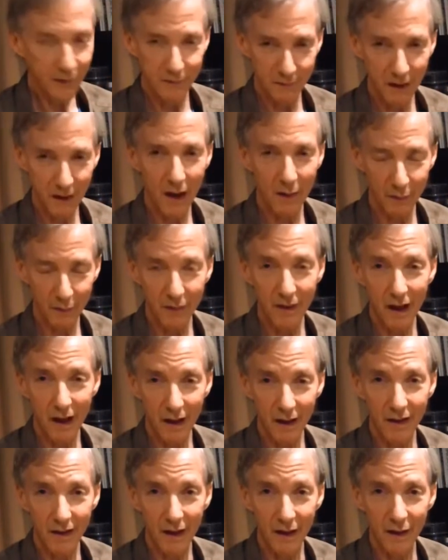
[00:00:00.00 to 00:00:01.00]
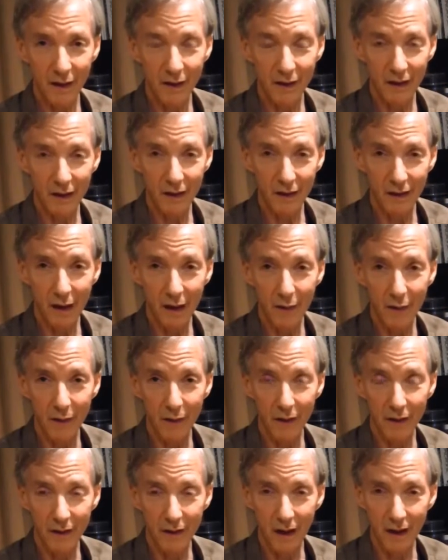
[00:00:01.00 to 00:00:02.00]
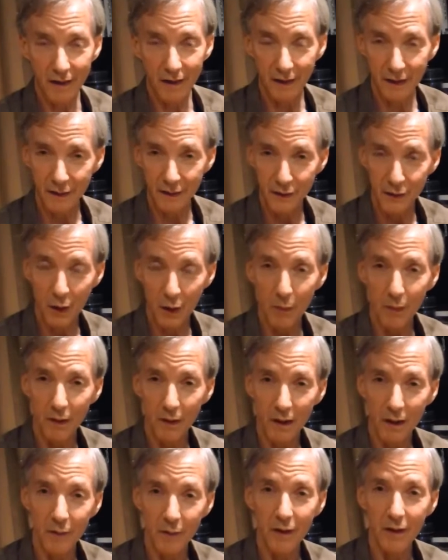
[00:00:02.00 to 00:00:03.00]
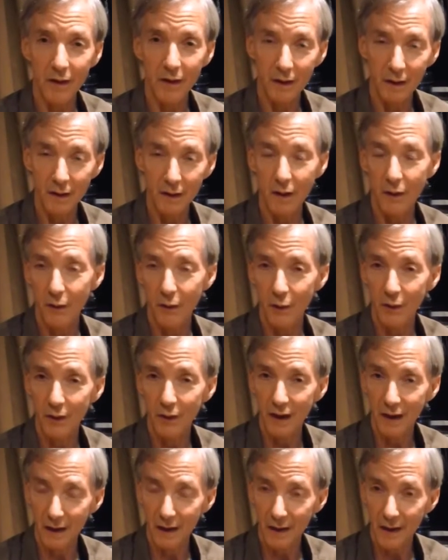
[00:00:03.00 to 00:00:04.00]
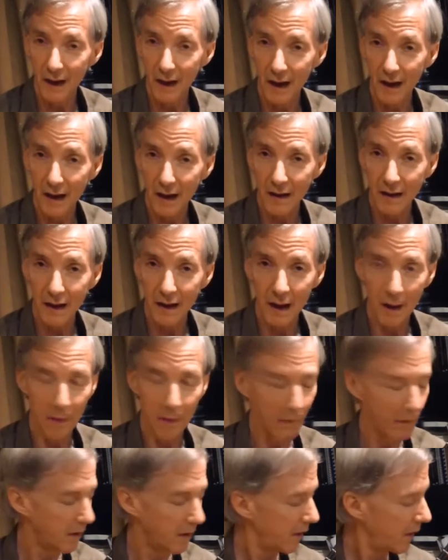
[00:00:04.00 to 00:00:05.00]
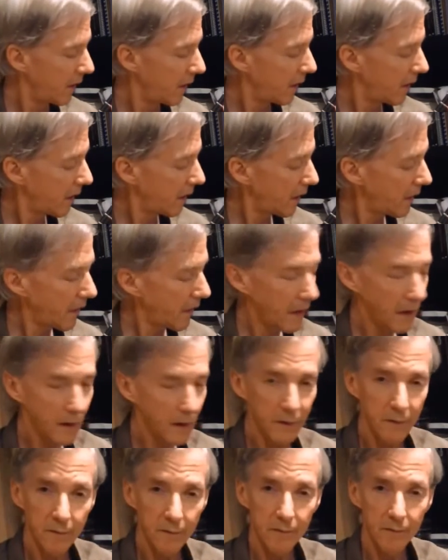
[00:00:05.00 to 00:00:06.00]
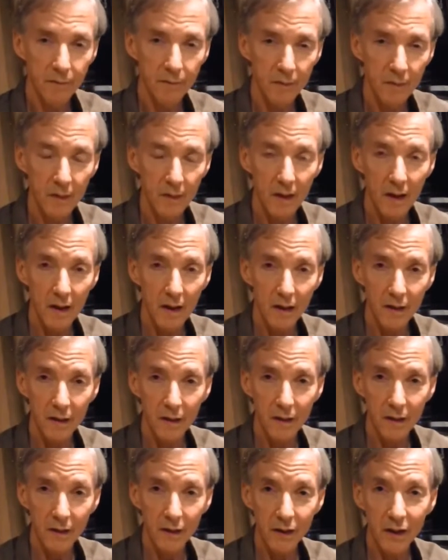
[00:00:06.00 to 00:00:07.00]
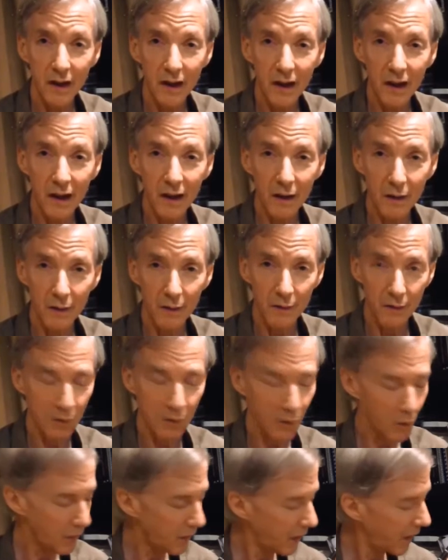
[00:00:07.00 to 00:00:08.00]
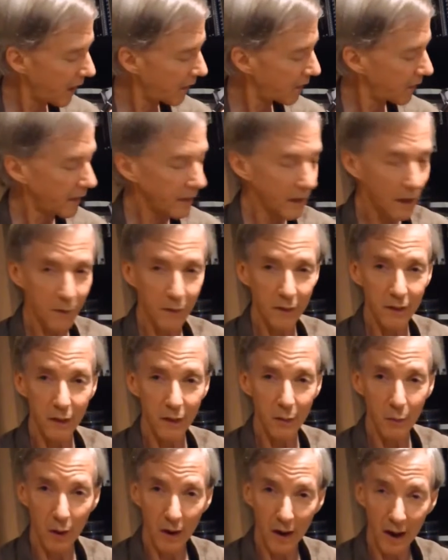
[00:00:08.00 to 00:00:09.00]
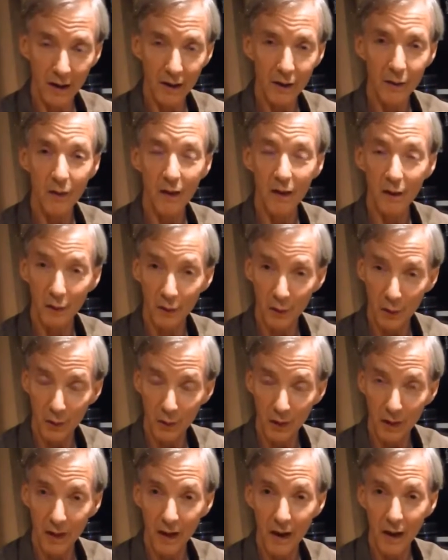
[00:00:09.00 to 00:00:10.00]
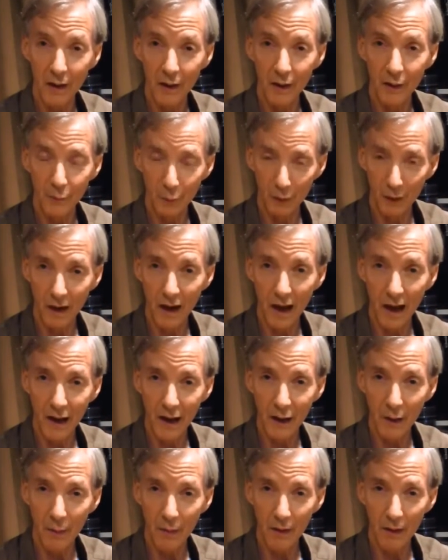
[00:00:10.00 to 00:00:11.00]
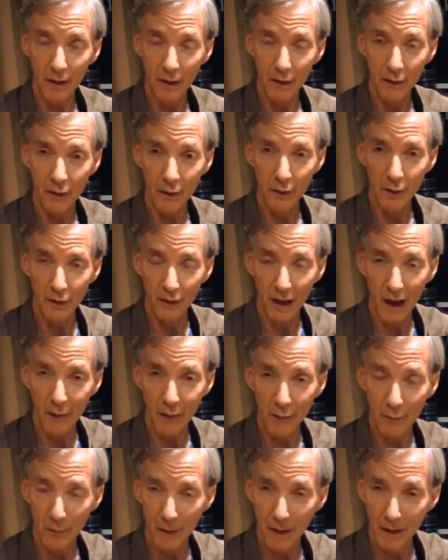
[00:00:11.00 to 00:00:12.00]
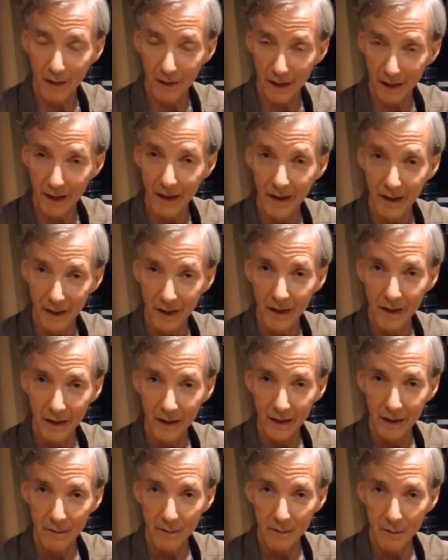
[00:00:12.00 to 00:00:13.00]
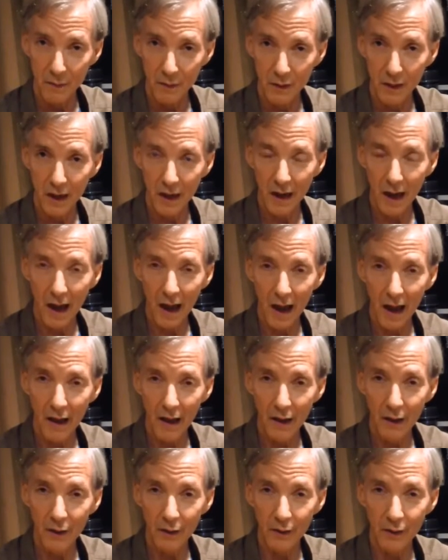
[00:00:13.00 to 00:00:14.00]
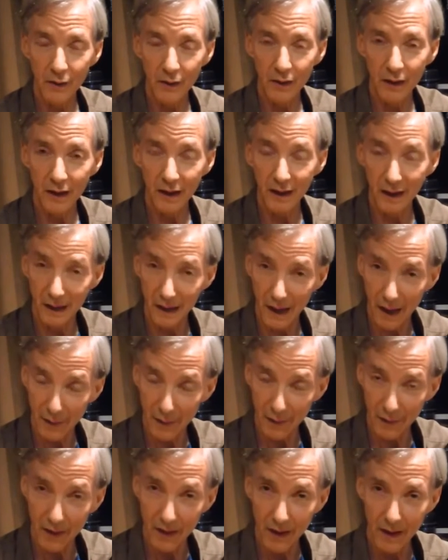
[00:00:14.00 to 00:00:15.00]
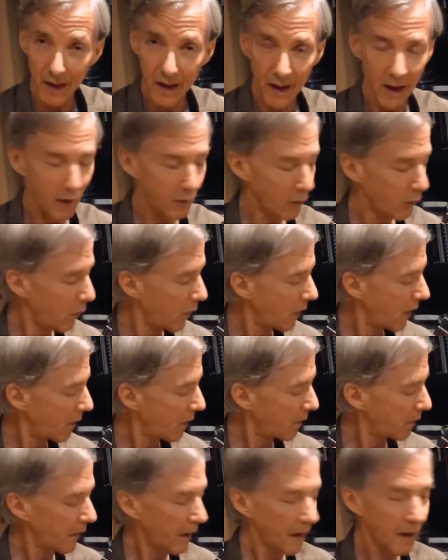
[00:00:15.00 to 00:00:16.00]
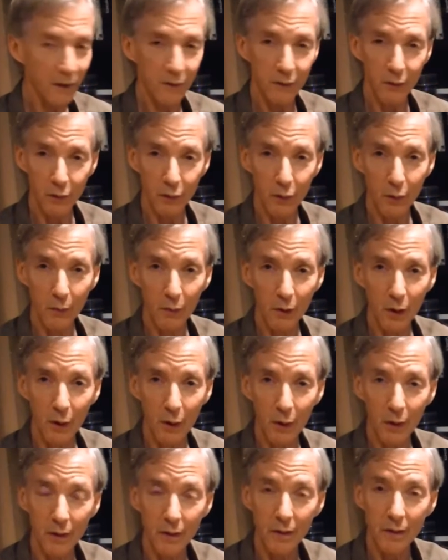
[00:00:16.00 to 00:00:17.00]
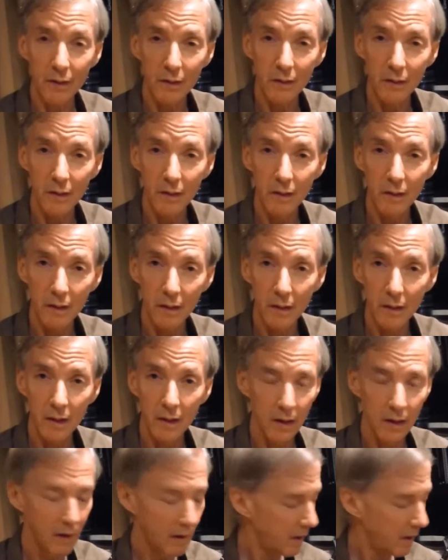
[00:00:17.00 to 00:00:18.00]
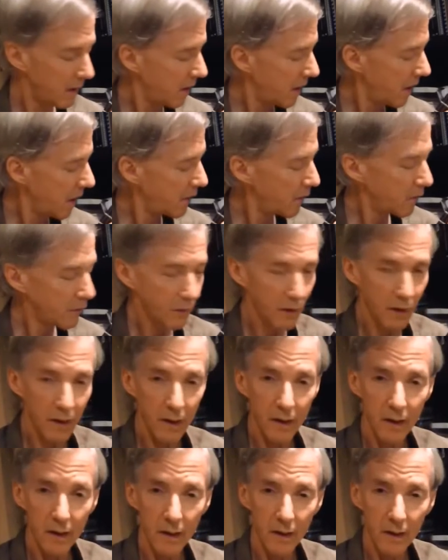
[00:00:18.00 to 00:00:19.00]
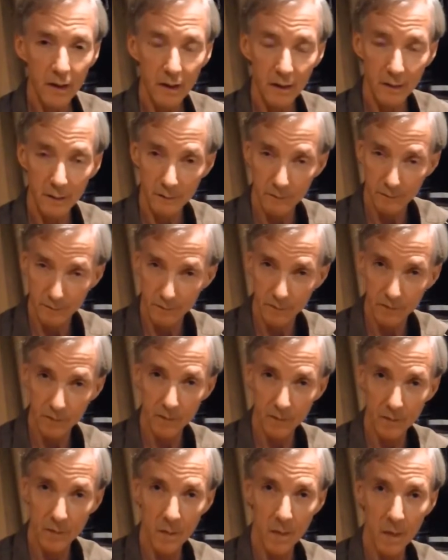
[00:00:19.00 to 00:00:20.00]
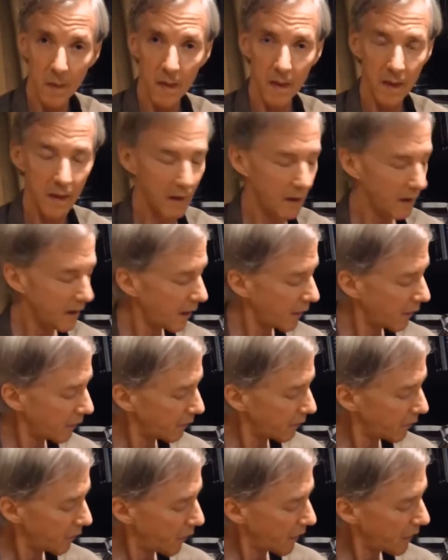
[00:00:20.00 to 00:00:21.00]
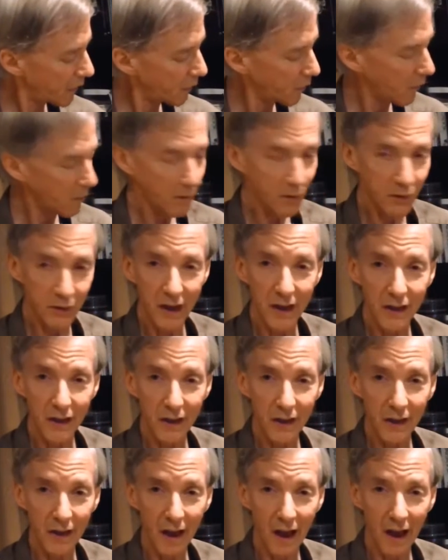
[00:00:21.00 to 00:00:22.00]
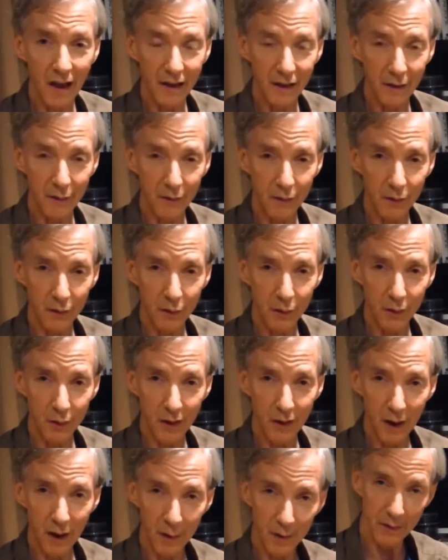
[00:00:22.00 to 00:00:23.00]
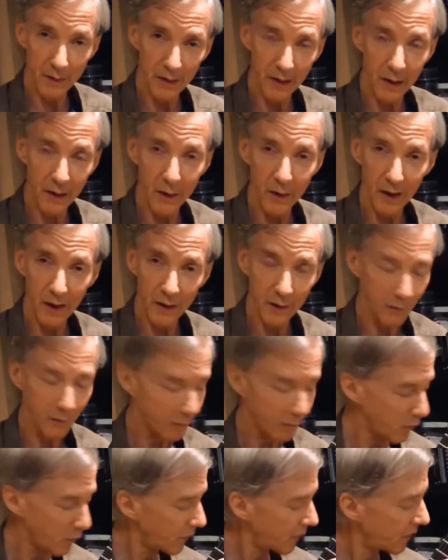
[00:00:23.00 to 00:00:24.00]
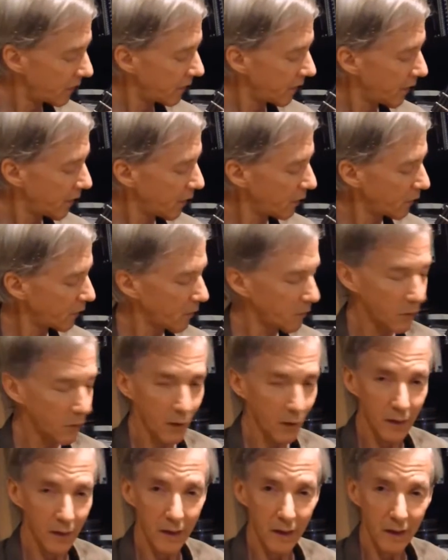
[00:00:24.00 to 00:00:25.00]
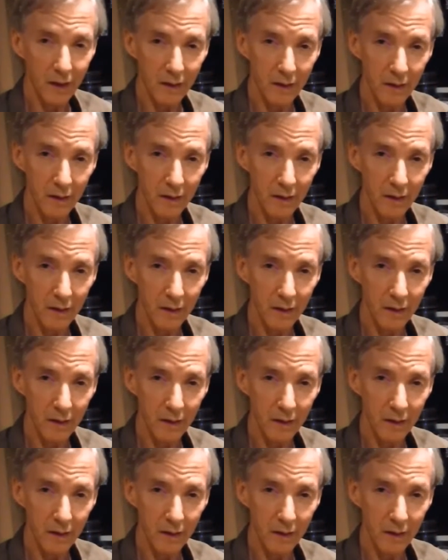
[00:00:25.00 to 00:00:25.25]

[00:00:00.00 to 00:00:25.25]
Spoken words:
kind of a stock sounding C7. It's got the sharp 11, the 13, and the 9 on top. And then this is a G chord that has the 11th in one octave and the third in the other with a 9 in the middle. So here's a kind of a basic G9. Here's a G11, and the chord I'm playing has the third below it. And here's another variation where I'm just changing the octaves. The third now here and the fourth is here. So I'm doing this.